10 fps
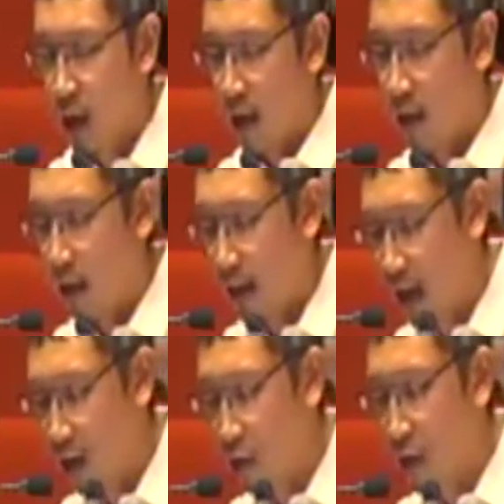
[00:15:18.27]
and that
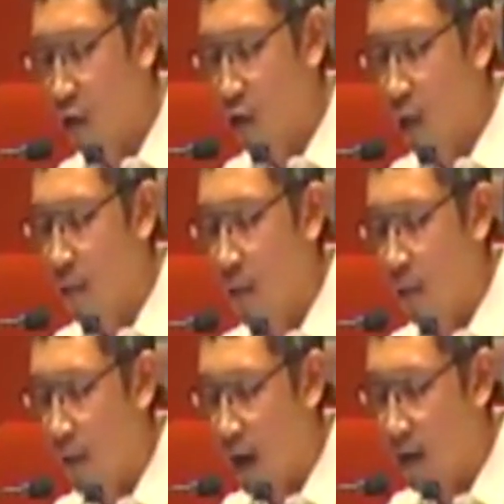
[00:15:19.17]
Lanao del Norte be
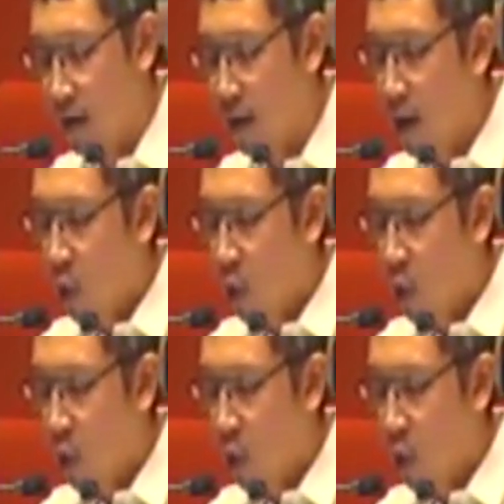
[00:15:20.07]
provided